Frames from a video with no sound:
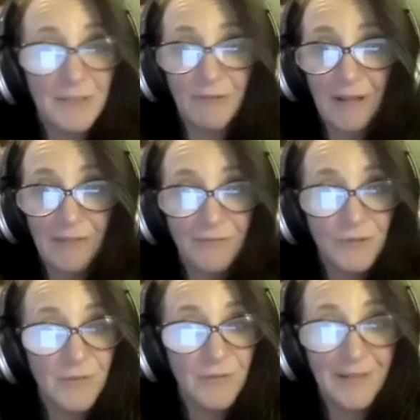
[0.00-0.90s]

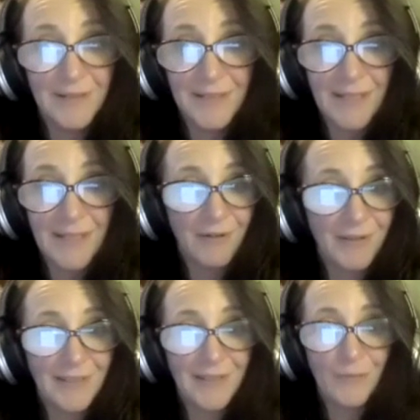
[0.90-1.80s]
grateful, and
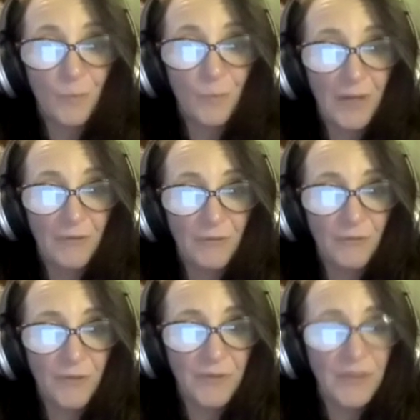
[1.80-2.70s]
I have,
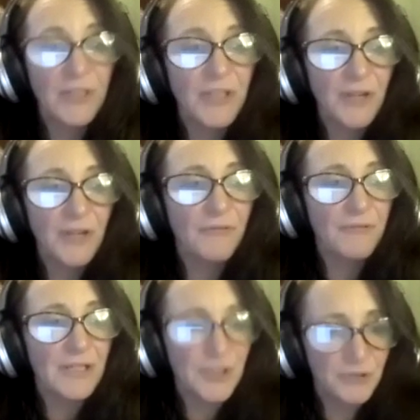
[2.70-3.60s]
the
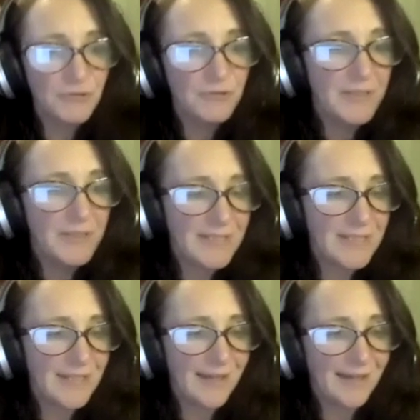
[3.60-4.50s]

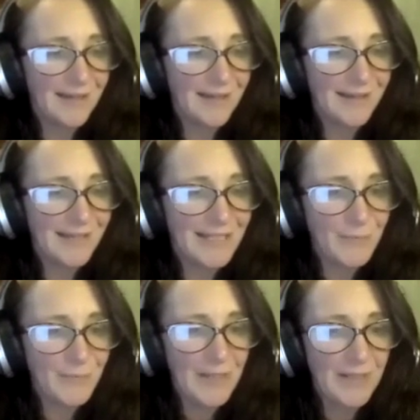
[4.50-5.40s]
reassurance
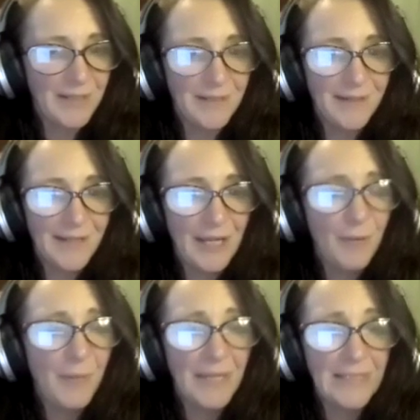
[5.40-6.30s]
has been
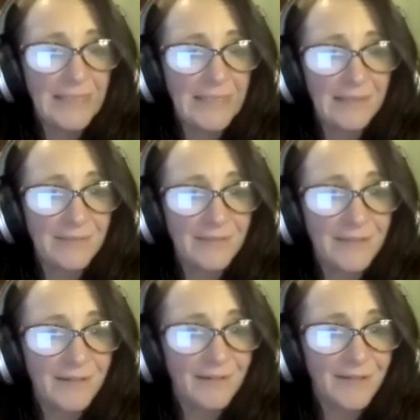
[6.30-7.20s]
amazing
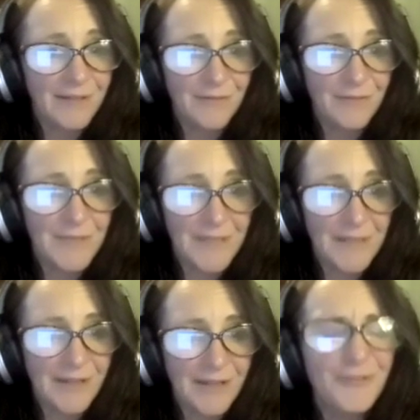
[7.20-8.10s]
that I've had from the
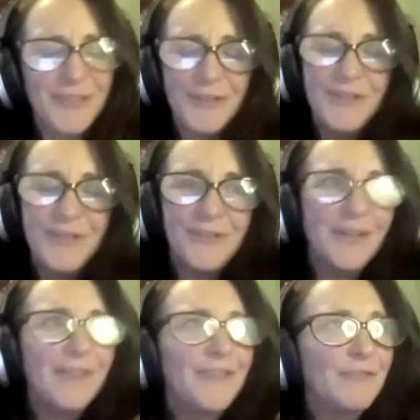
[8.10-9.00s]
centre. And also you do
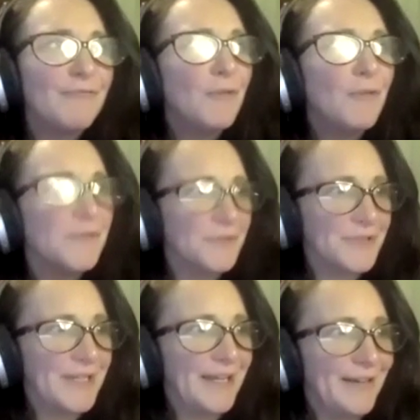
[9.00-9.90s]
like the role
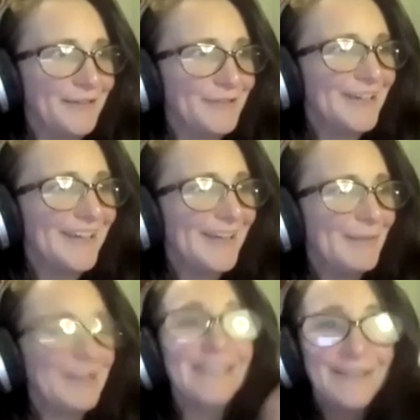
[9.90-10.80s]
models now,
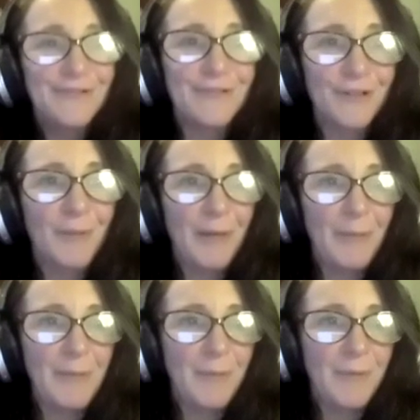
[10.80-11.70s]
because they talk a lot about
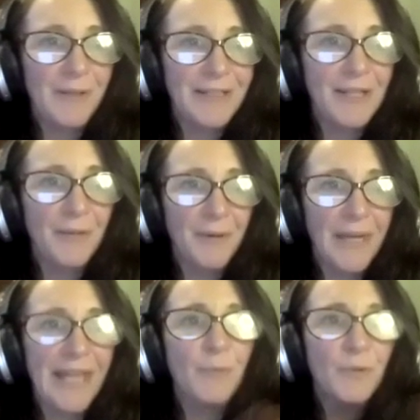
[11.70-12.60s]
people like, like
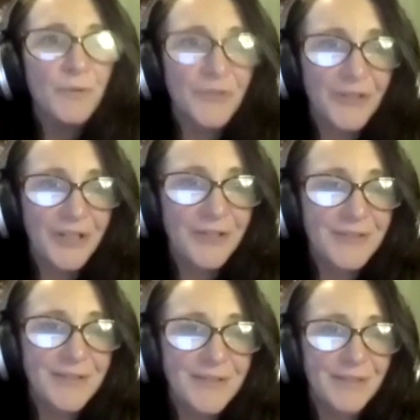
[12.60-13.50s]
Ed Balls, I know
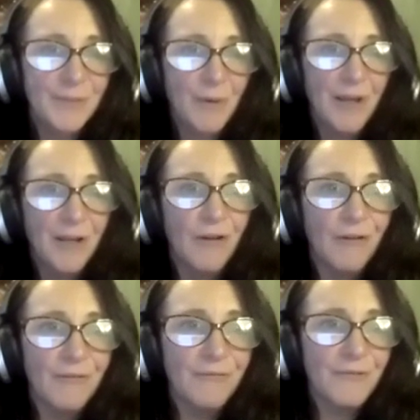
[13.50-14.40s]
does quite a lot
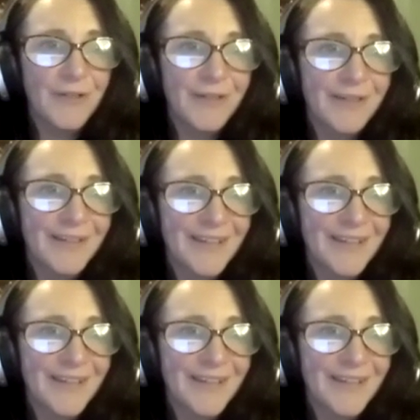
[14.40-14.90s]
for